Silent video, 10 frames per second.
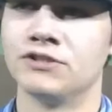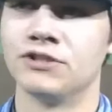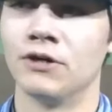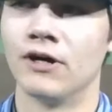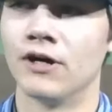
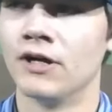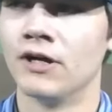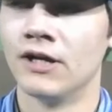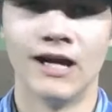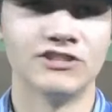So
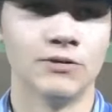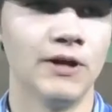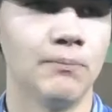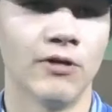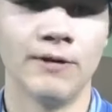that was a
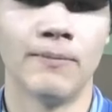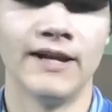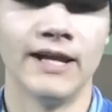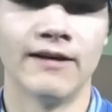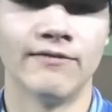big play by
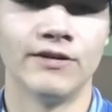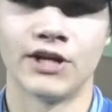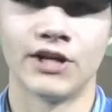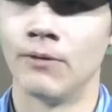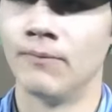Devin
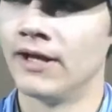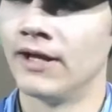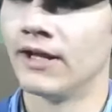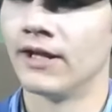to come in,